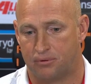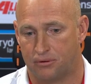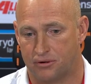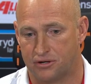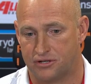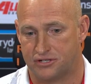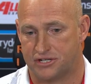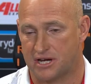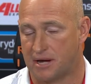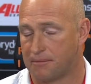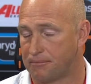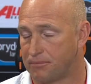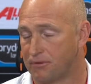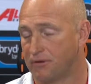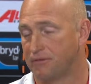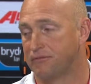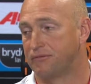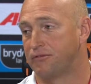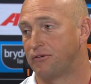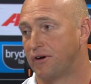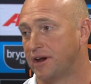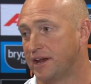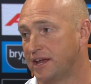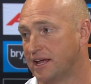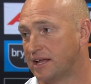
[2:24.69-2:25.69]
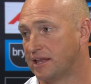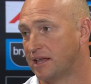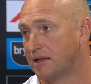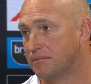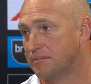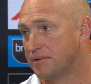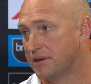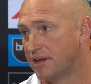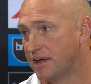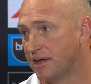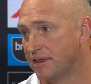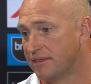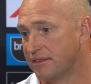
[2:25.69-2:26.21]
put a jumper on for any
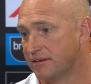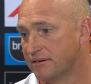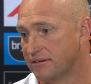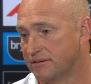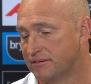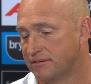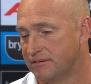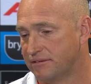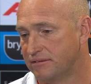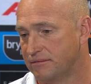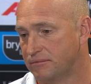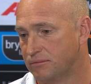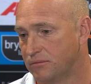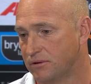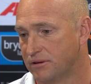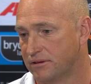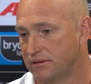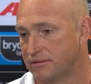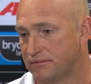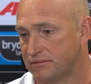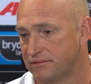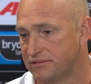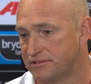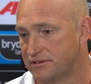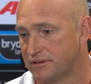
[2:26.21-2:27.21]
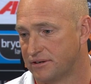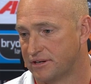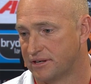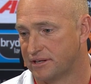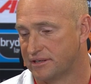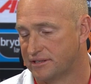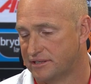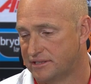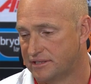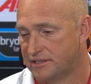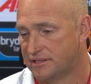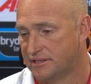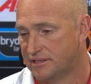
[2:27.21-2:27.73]
club, you know the what the sort of